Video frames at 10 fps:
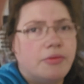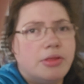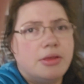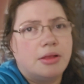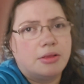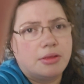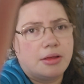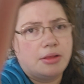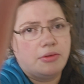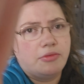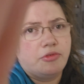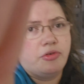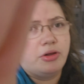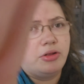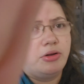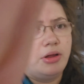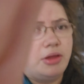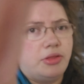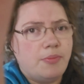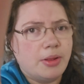like that's kind of crooked.
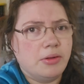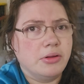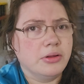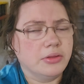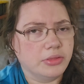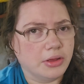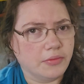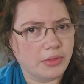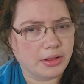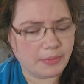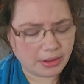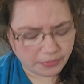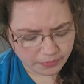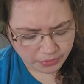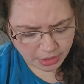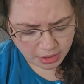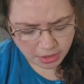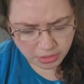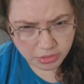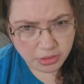Okay, is that better? Yeah, that's better.
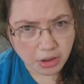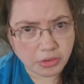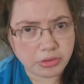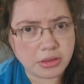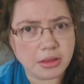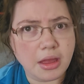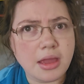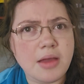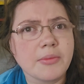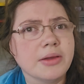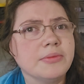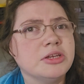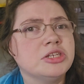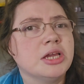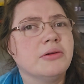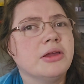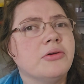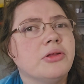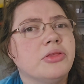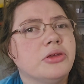So today I'm going to be
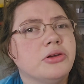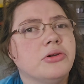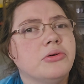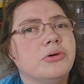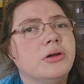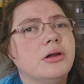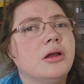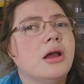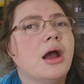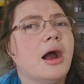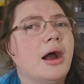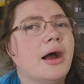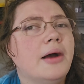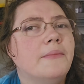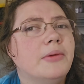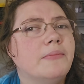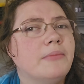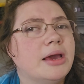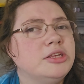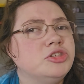sharing with you
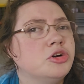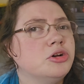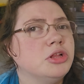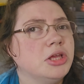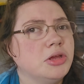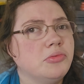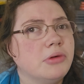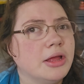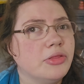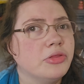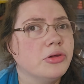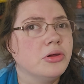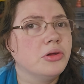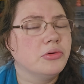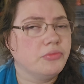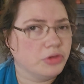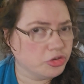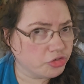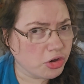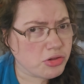my journey with
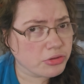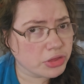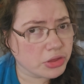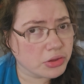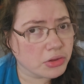reachers.